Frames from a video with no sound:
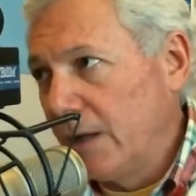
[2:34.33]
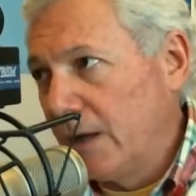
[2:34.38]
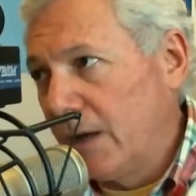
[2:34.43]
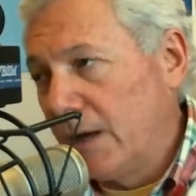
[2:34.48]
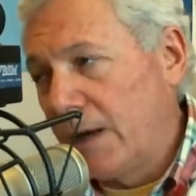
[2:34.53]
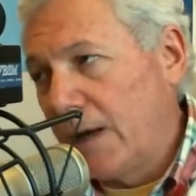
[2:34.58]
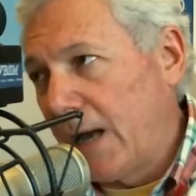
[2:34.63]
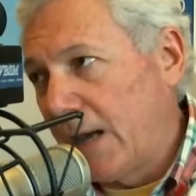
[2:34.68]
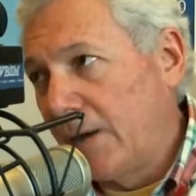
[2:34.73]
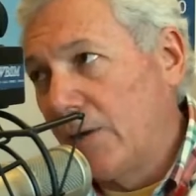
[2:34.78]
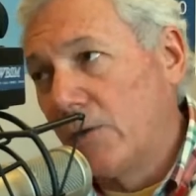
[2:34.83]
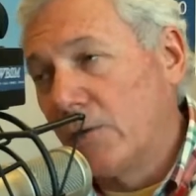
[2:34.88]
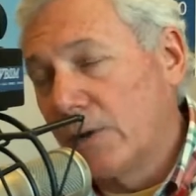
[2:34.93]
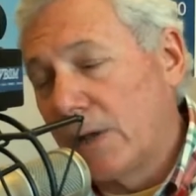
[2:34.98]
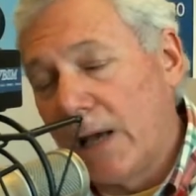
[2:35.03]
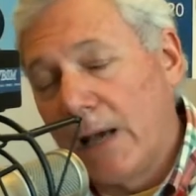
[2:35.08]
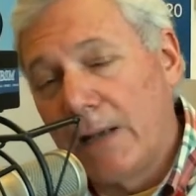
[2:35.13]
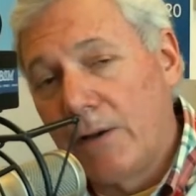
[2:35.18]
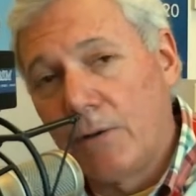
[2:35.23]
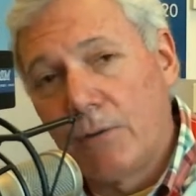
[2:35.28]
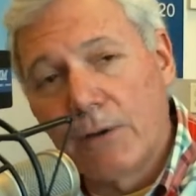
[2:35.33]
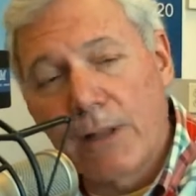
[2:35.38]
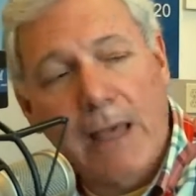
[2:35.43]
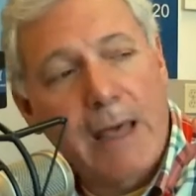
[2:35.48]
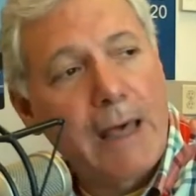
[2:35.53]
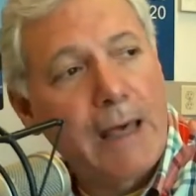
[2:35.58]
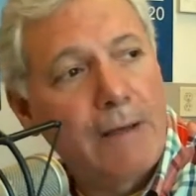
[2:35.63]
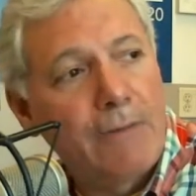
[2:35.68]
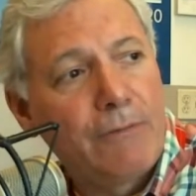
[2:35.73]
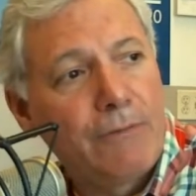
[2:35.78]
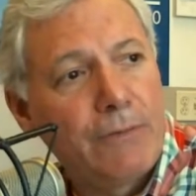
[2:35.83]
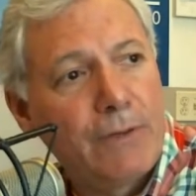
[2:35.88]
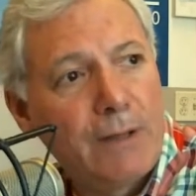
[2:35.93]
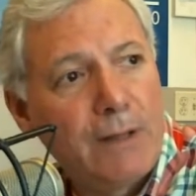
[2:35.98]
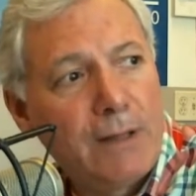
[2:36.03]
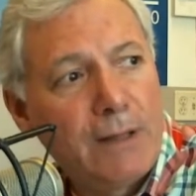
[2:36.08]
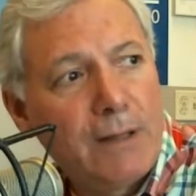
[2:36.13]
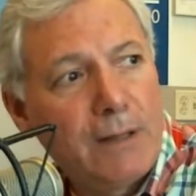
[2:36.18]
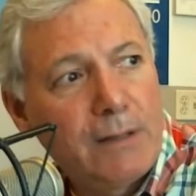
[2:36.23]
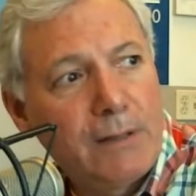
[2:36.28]
I don't have
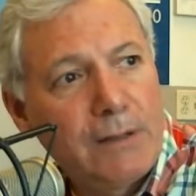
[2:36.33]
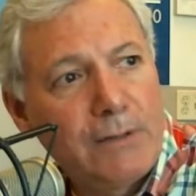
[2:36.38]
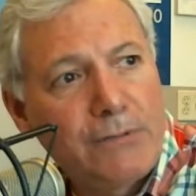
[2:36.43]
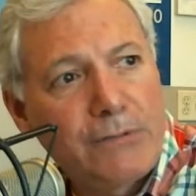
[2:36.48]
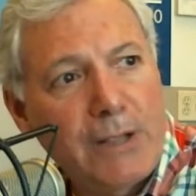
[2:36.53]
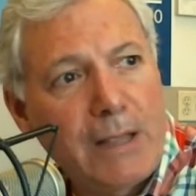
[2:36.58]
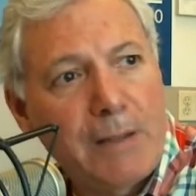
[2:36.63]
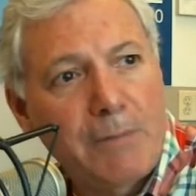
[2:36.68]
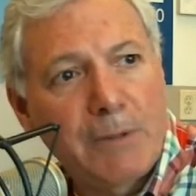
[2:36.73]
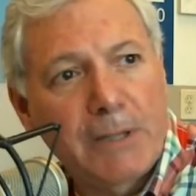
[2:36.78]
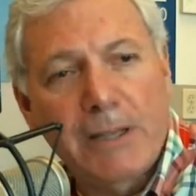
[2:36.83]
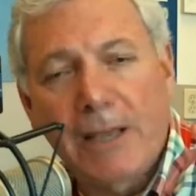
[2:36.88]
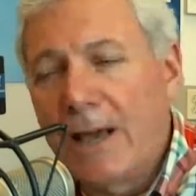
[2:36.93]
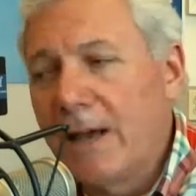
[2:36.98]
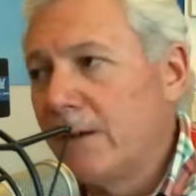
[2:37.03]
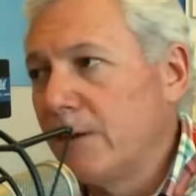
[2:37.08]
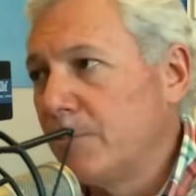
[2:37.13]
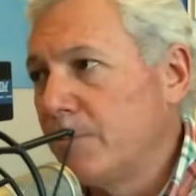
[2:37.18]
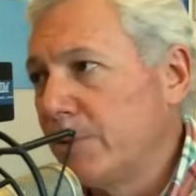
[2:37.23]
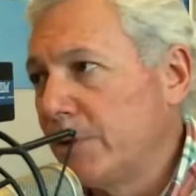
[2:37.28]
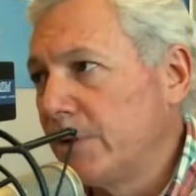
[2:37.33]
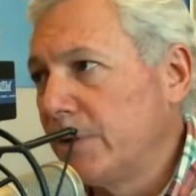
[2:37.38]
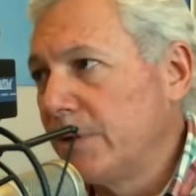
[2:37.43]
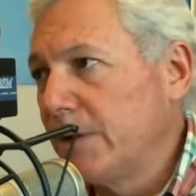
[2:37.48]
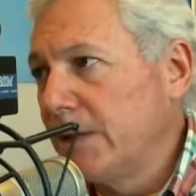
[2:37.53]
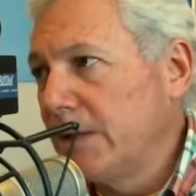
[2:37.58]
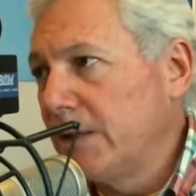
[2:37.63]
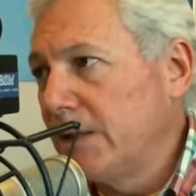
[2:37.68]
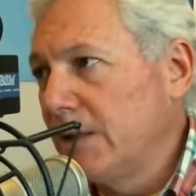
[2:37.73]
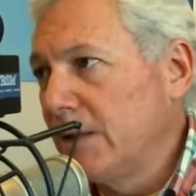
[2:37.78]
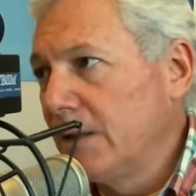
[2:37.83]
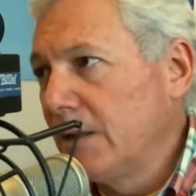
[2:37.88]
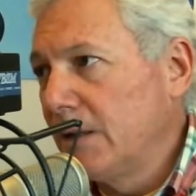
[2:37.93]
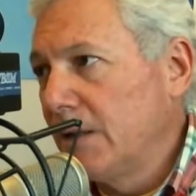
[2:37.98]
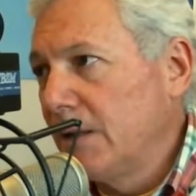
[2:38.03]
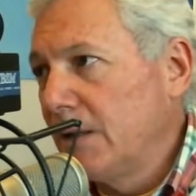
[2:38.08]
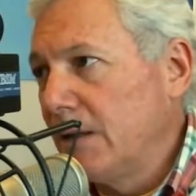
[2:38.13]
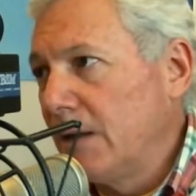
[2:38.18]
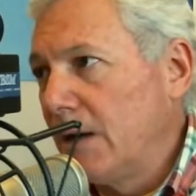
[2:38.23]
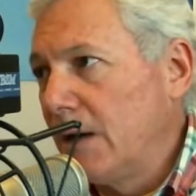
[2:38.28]
the same accountability
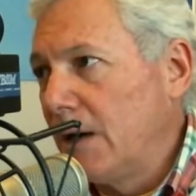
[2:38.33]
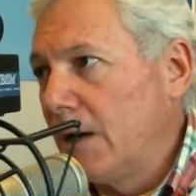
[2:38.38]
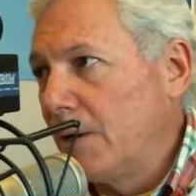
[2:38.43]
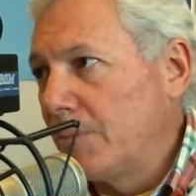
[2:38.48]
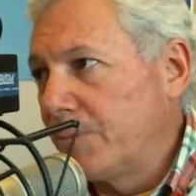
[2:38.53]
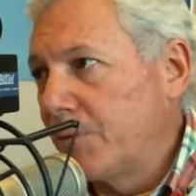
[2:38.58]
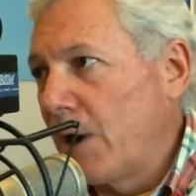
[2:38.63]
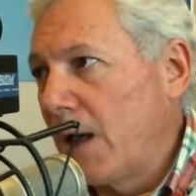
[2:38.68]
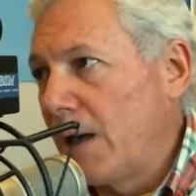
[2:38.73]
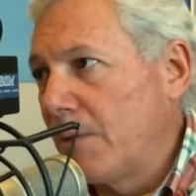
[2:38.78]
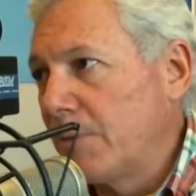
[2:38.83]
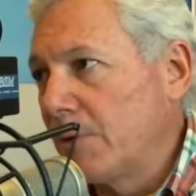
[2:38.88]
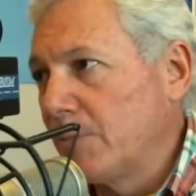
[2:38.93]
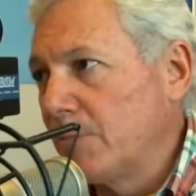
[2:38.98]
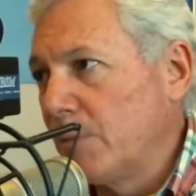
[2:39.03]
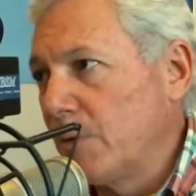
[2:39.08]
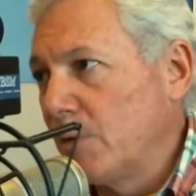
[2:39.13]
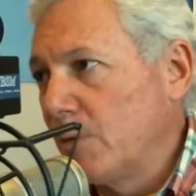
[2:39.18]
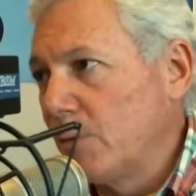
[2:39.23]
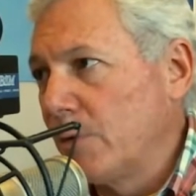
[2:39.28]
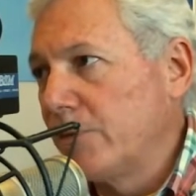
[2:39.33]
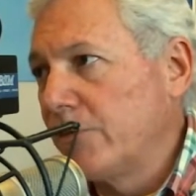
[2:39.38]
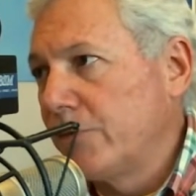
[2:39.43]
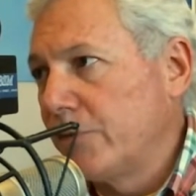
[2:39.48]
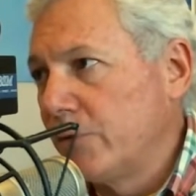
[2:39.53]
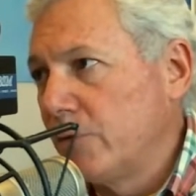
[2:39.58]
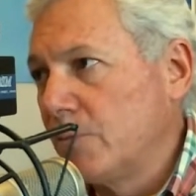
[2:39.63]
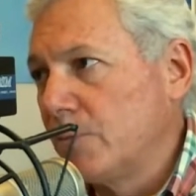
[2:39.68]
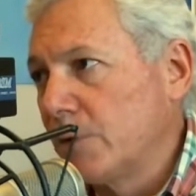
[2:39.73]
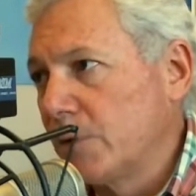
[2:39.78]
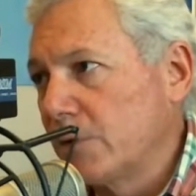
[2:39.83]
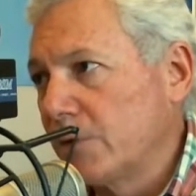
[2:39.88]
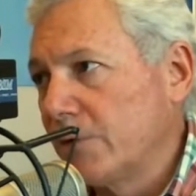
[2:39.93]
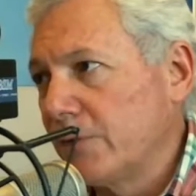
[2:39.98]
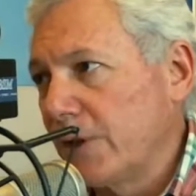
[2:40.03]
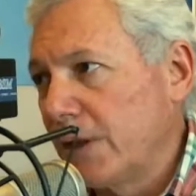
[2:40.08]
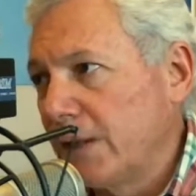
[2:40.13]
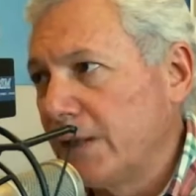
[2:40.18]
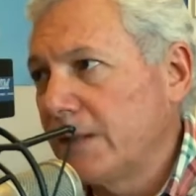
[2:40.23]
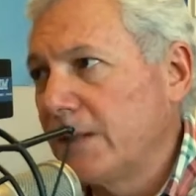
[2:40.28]
problem with Schumer
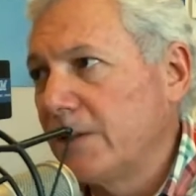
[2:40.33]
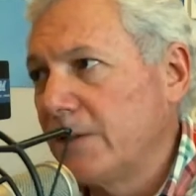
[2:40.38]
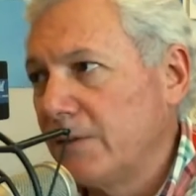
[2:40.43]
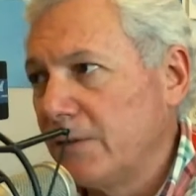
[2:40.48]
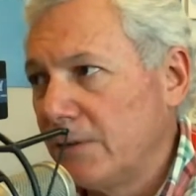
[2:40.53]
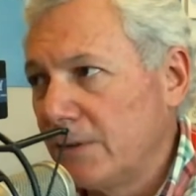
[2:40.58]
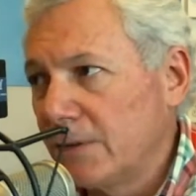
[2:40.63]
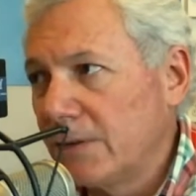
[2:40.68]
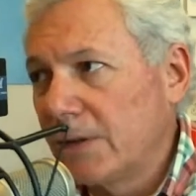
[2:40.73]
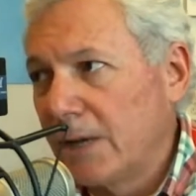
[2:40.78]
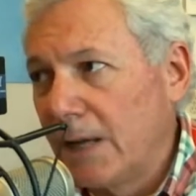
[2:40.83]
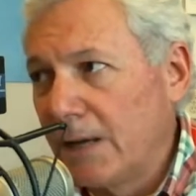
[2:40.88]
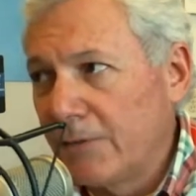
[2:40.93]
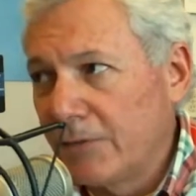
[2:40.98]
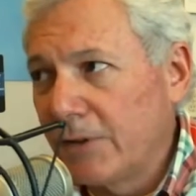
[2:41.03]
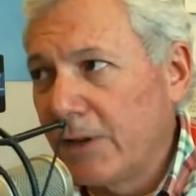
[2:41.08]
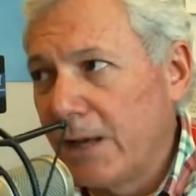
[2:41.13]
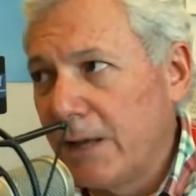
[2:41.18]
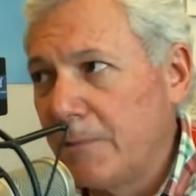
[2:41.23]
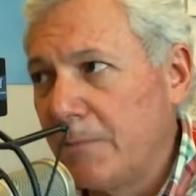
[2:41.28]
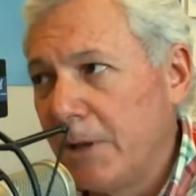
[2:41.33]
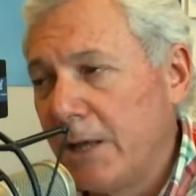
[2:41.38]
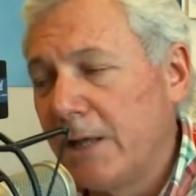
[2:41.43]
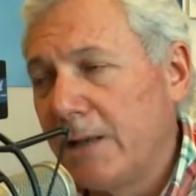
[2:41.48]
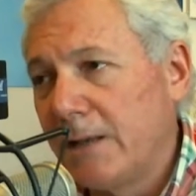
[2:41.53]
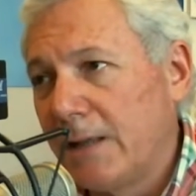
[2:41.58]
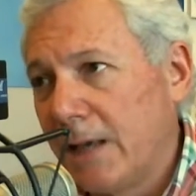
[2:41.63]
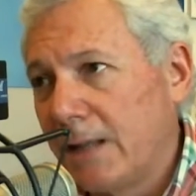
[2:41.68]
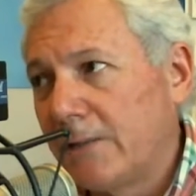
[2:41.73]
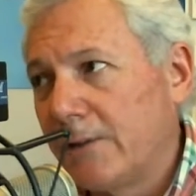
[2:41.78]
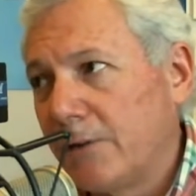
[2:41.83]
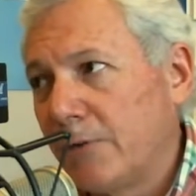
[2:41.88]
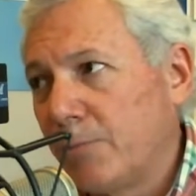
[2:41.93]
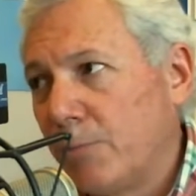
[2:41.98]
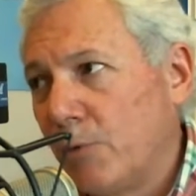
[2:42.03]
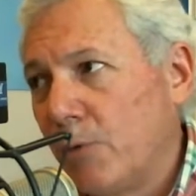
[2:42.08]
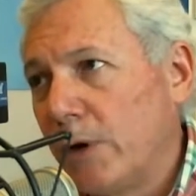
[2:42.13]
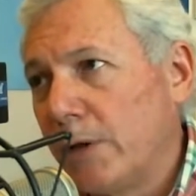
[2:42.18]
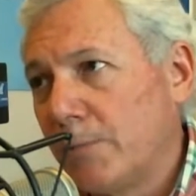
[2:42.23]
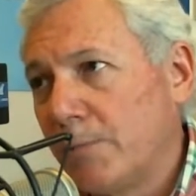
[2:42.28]
because I think he kind of came in at this
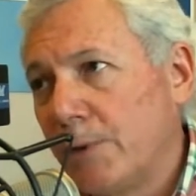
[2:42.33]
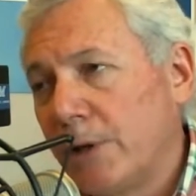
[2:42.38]
point. But